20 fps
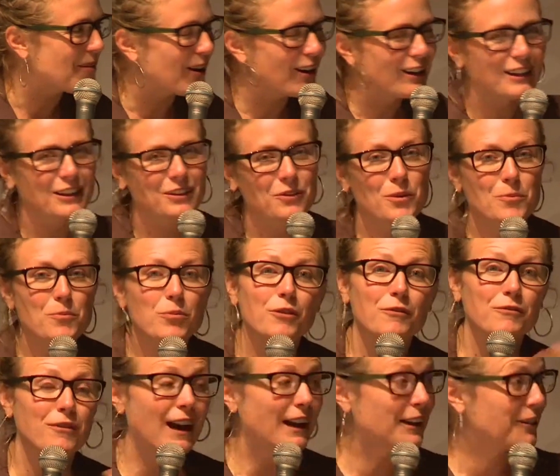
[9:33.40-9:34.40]
market, or
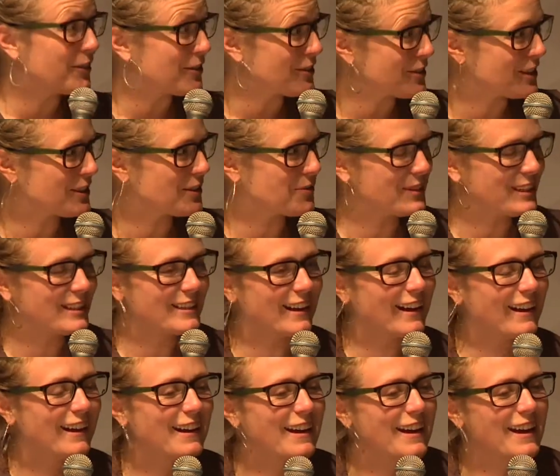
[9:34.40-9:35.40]
providers, as we
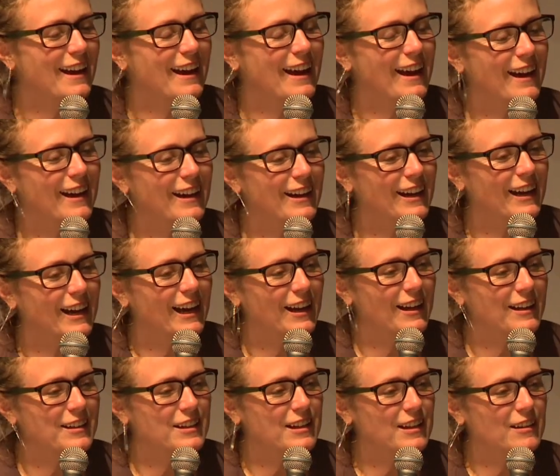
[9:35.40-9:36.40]
say.
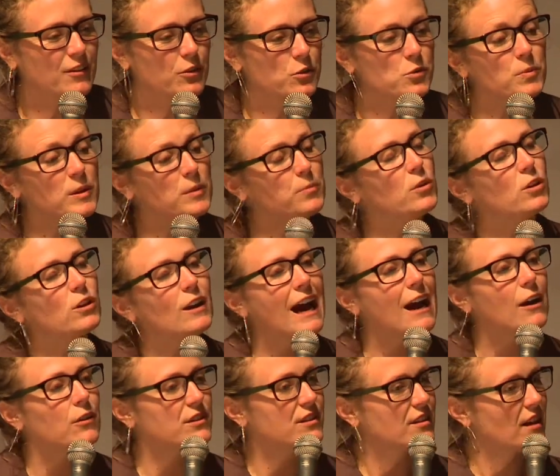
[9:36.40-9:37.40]
And those people are
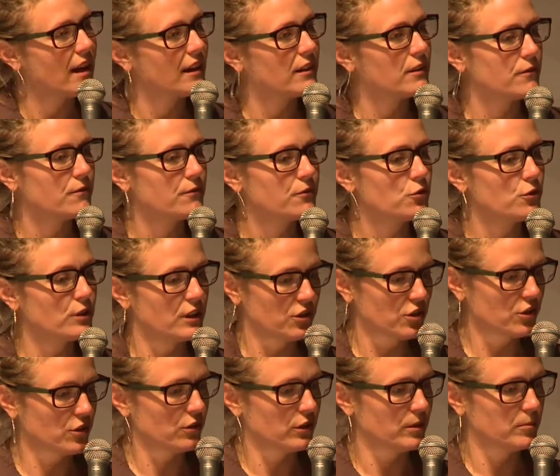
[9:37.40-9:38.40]
outside of
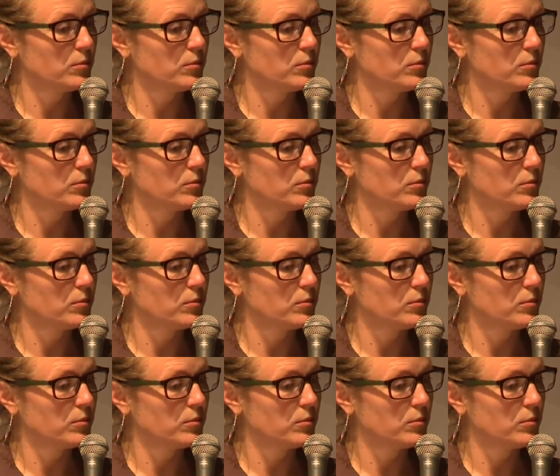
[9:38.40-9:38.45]
traditional